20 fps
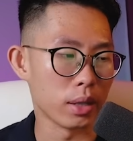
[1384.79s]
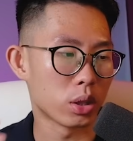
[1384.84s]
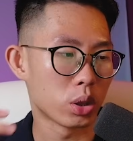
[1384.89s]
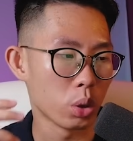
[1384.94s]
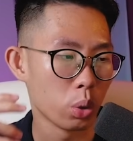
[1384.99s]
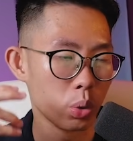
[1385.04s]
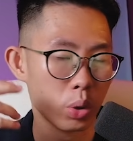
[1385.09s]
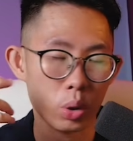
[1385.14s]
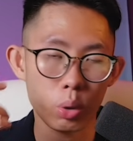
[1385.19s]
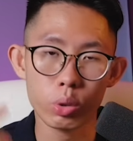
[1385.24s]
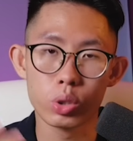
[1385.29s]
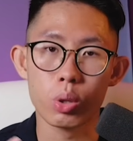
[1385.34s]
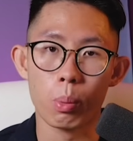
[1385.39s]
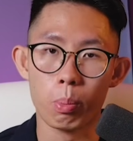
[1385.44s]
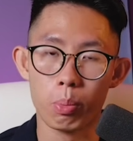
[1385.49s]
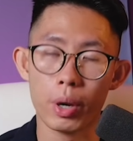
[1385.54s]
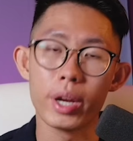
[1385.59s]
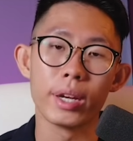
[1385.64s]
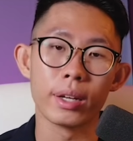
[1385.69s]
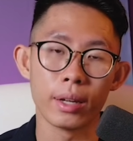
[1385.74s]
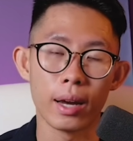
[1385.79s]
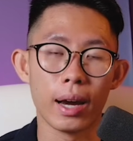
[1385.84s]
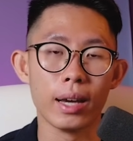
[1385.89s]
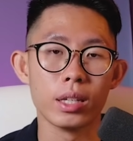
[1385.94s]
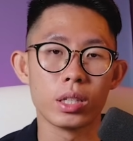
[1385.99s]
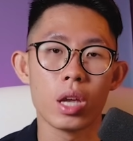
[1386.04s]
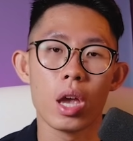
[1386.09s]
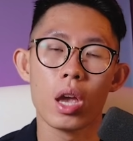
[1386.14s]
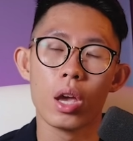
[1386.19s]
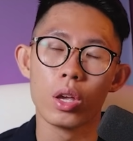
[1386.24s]
So use your brain,
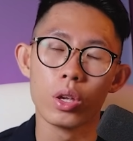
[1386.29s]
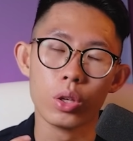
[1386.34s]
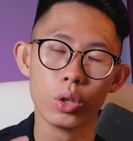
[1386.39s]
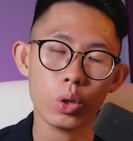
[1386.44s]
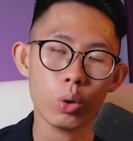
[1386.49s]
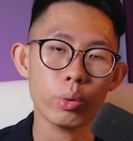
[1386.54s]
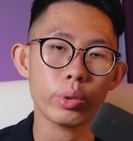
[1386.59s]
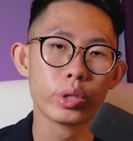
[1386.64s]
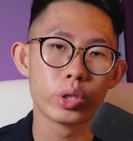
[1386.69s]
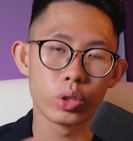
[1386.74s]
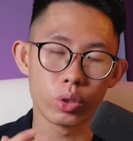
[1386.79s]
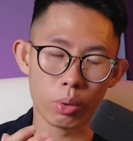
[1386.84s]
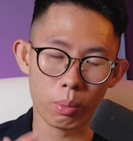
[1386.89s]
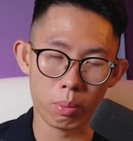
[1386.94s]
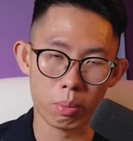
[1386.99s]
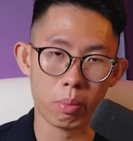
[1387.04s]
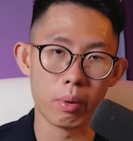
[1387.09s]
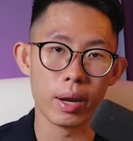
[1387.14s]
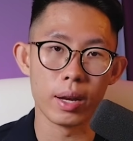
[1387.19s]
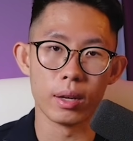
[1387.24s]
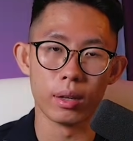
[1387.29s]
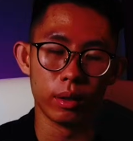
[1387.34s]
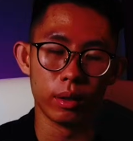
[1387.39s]
guys. Use your brain.